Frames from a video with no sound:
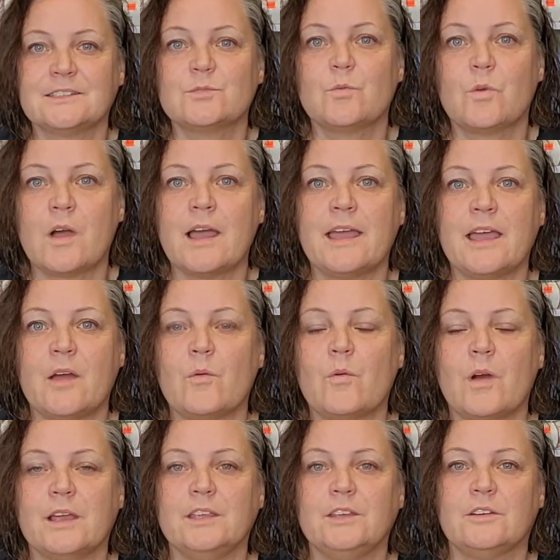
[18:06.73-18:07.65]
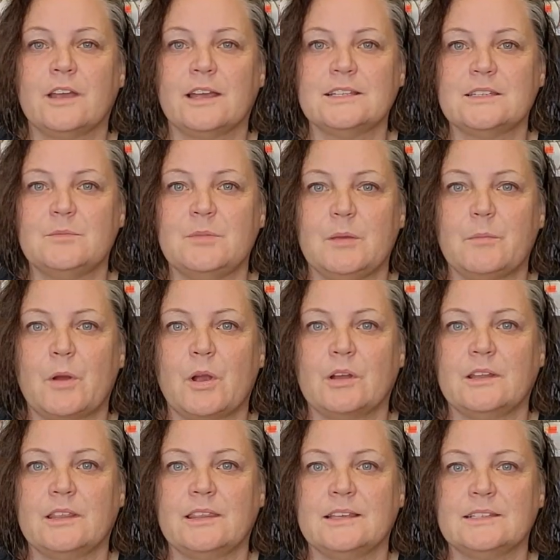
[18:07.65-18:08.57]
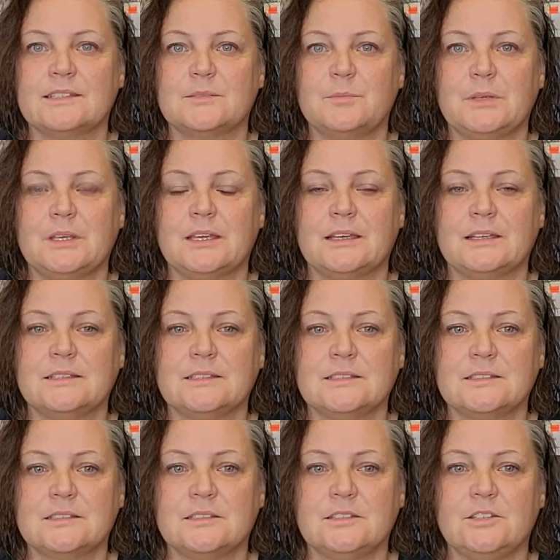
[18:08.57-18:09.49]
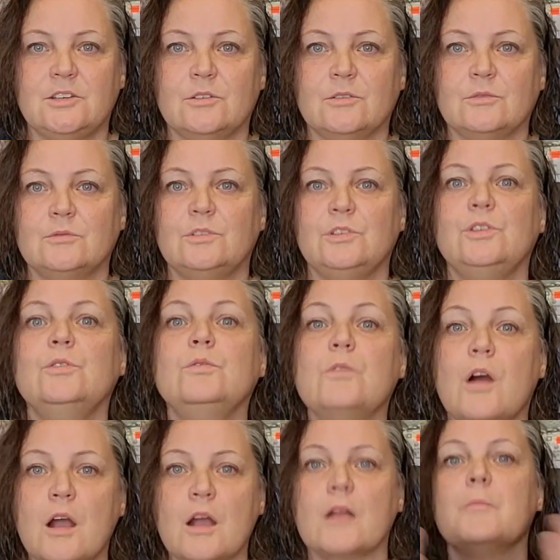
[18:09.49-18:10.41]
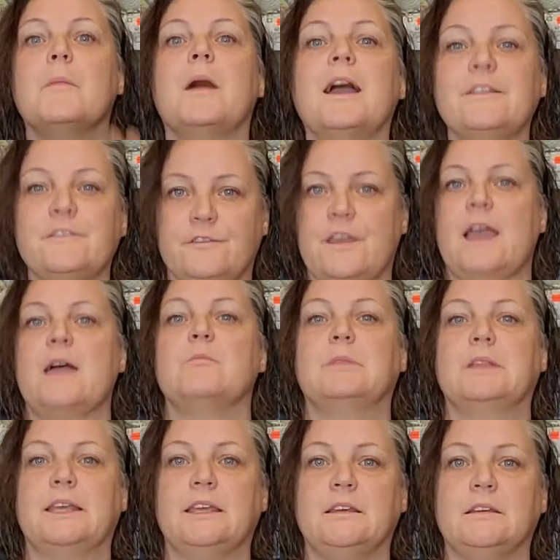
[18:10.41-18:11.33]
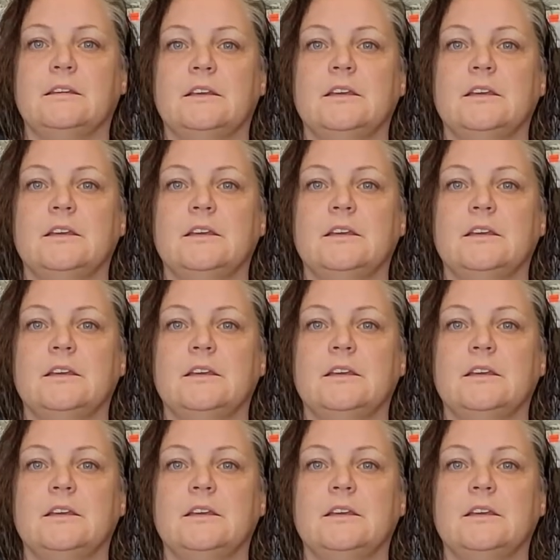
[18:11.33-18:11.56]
why I want you guys to be a part of this, because, you know, you are my family.